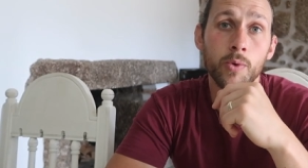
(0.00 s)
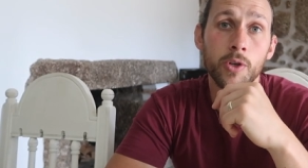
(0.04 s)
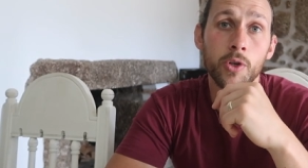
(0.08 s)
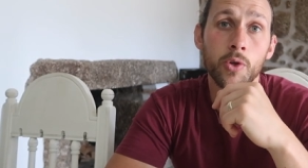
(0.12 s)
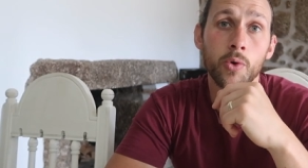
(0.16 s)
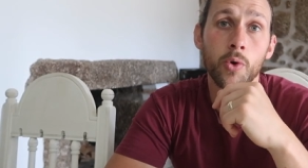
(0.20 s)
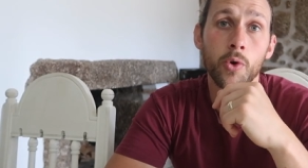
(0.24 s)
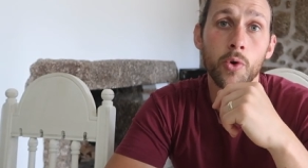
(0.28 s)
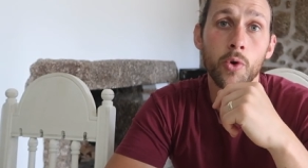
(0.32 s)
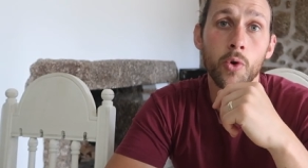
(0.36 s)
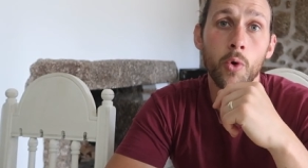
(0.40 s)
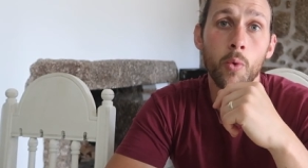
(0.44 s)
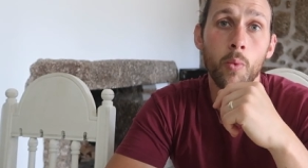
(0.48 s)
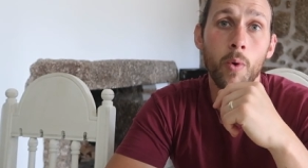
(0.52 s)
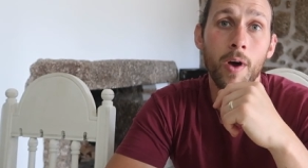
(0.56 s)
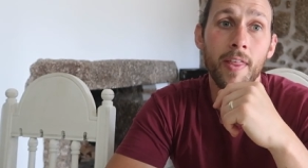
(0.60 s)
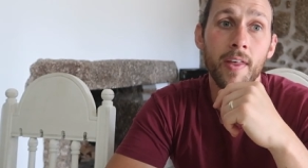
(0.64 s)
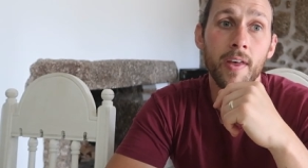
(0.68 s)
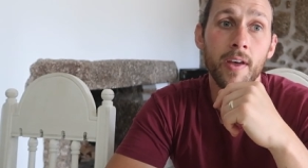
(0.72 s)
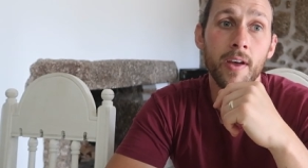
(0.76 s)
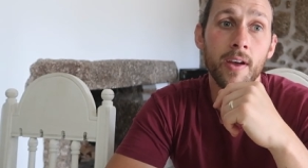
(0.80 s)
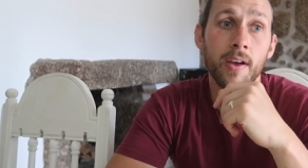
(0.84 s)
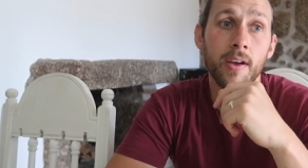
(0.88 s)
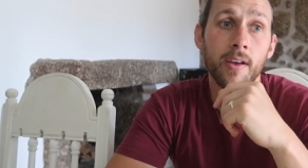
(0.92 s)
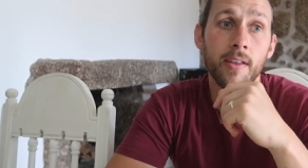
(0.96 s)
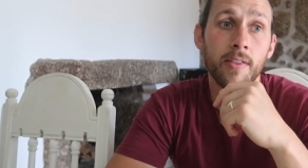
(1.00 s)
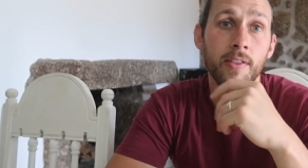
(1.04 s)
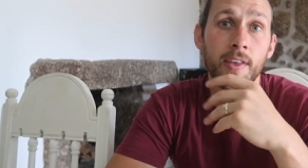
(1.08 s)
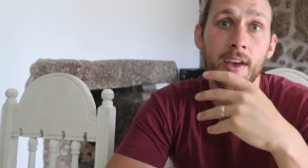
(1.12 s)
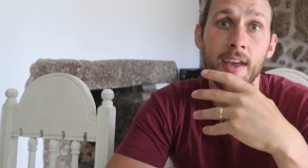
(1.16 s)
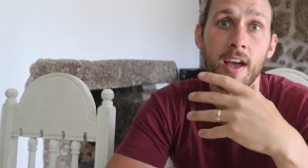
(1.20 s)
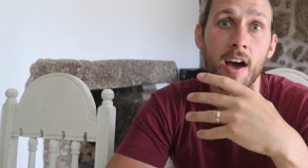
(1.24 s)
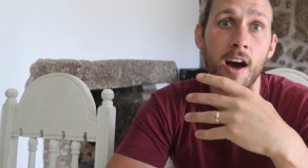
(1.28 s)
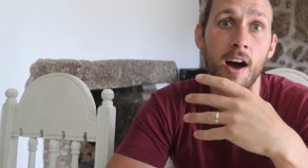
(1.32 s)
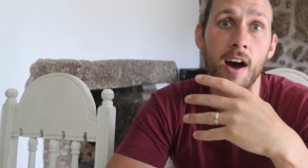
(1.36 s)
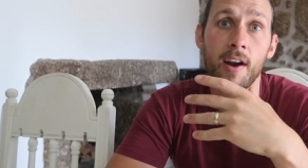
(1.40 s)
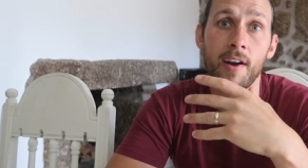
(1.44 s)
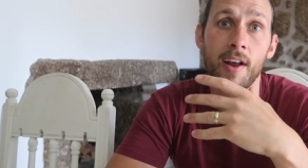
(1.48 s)
We don't know whether
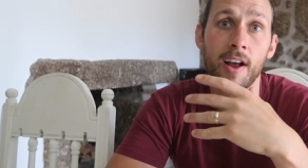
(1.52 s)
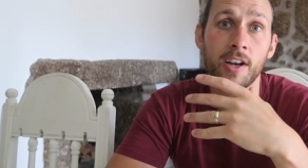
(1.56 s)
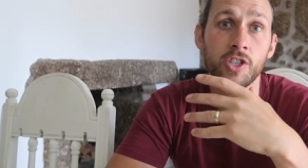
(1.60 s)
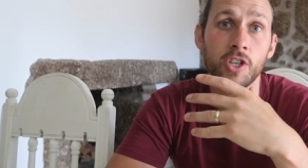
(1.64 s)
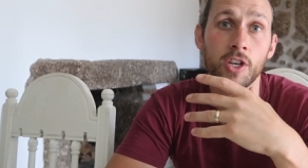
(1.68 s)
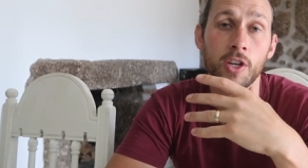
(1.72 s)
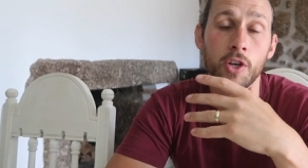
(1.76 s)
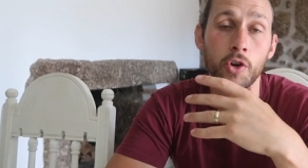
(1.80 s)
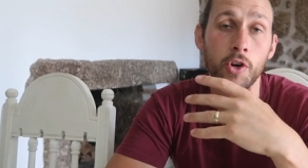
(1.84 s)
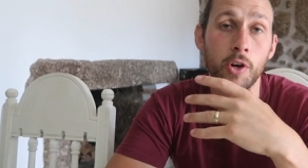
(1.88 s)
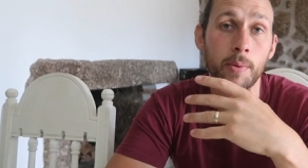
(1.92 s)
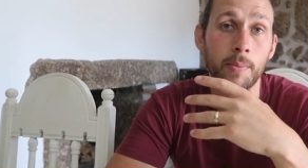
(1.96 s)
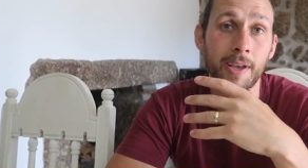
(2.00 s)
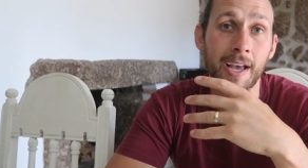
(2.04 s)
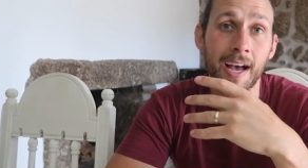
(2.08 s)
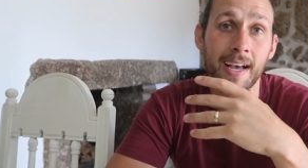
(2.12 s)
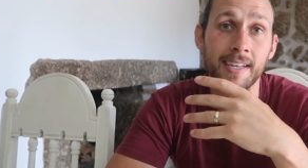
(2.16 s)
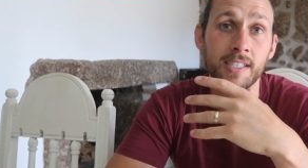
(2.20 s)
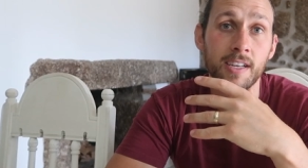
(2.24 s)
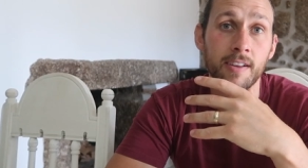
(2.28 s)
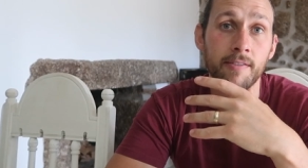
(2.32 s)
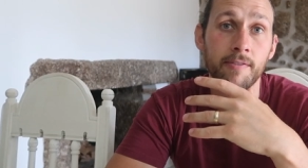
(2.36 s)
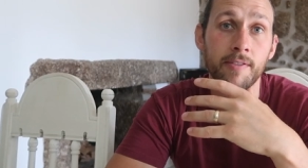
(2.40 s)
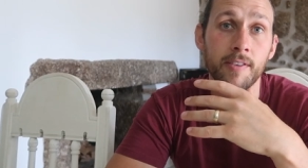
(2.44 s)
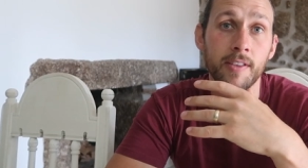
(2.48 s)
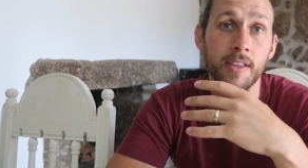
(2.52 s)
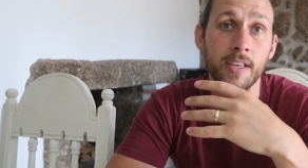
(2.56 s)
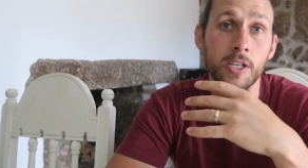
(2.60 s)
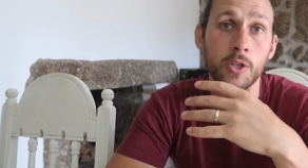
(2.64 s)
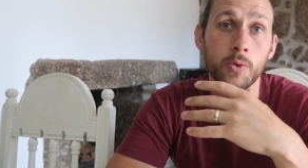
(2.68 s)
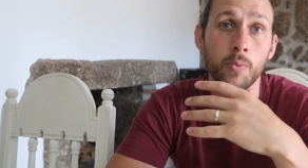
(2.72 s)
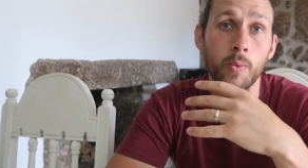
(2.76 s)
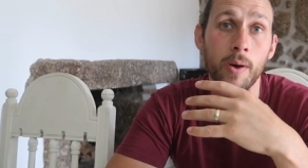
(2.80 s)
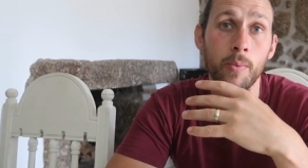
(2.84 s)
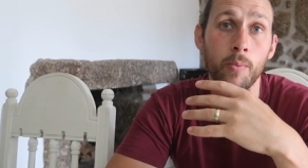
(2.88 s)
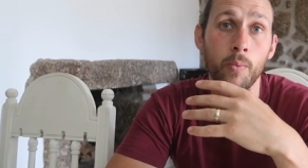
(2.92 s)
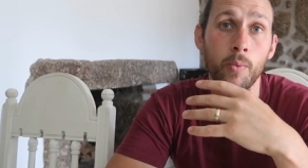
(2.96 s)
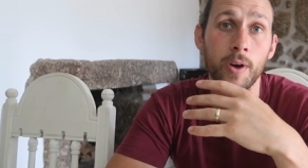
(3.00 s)
they are actually going to be asking for this
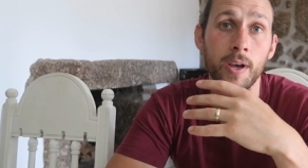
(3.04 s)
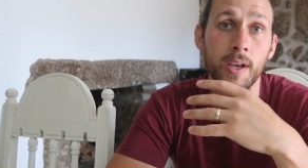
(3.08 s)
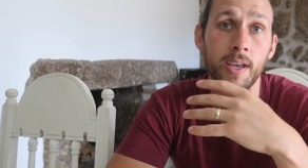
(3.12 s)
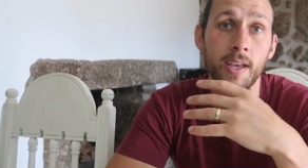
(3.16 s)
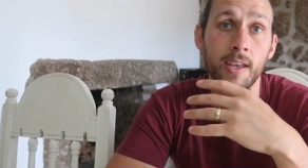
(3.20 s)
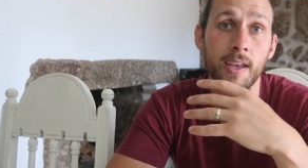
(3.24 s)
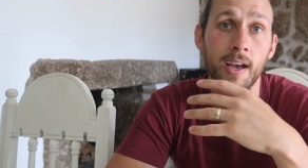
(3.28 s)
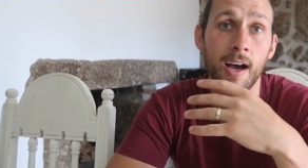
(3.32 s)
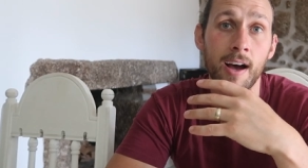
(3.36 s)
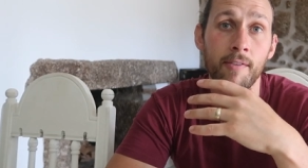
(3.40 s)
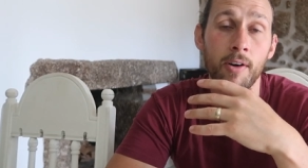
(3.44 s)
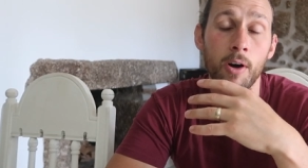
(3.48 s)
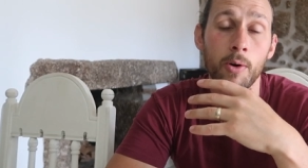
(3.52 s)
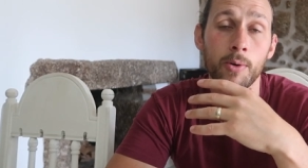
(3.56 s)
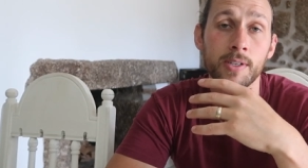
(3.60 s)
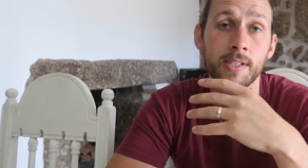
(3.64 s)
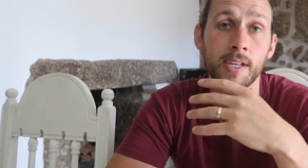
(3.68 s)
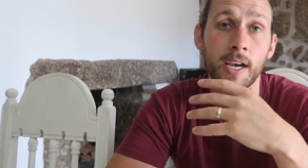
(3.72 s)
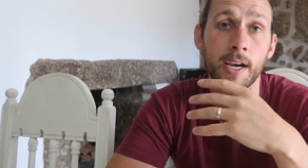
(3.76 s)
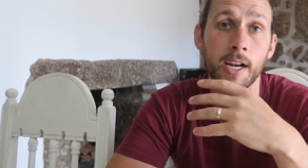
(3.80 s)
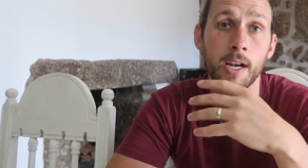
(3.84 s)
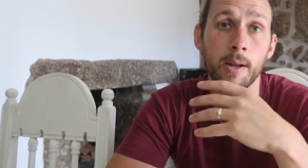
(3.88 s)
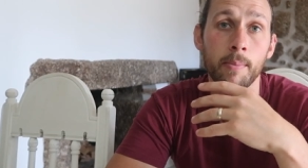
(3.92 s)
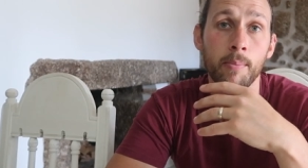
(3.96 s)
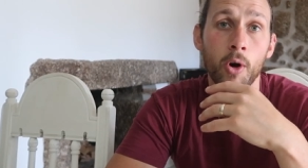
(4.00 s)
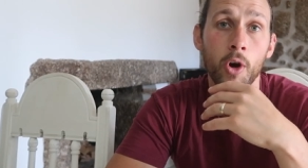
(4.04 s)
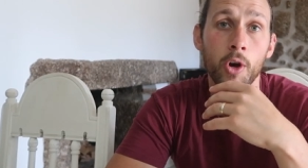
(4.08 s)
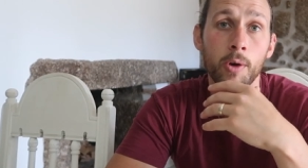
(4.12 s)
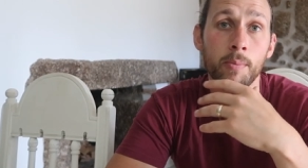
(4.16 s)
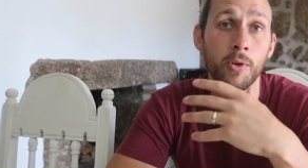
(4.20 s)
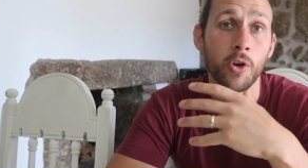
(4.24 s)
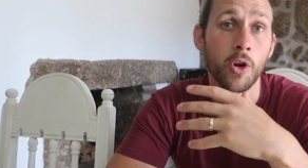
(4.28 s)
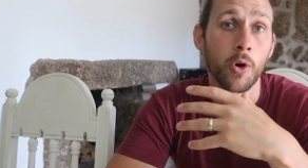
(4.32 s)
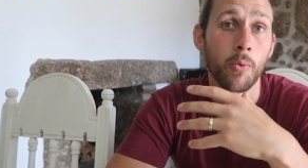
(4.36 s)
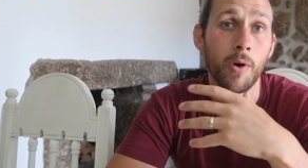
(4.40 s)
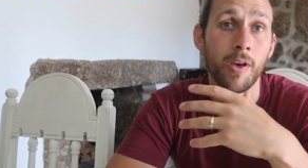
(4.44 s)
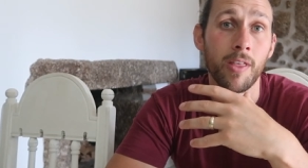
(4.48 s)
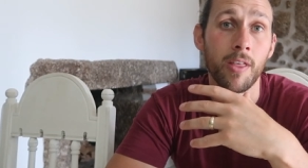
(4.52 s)
when we have our second
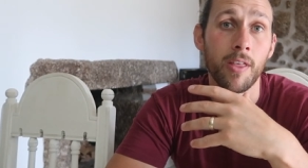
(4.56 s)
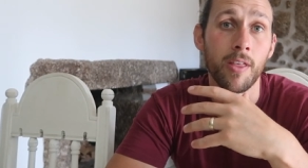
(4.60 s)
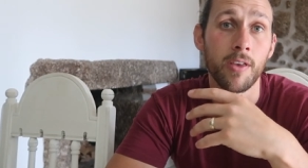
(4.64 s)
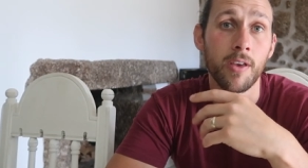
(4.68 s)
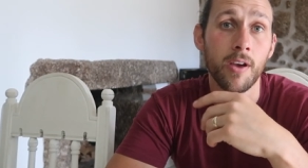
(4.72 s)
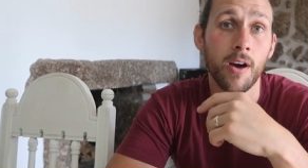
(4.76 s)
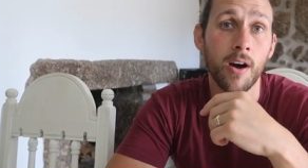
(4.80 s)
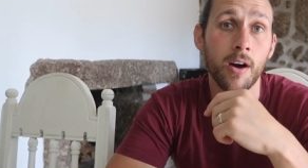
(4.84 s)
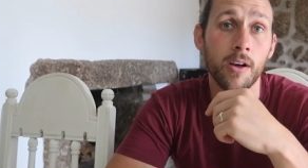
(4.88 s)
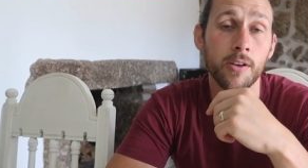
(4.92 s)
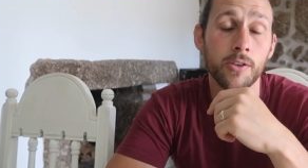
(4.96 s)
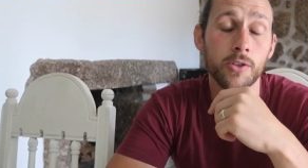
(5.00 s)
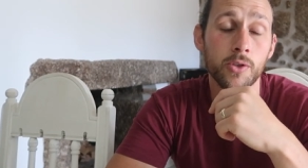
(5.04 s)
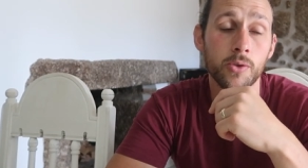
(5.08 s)
appointment or whether they aren't.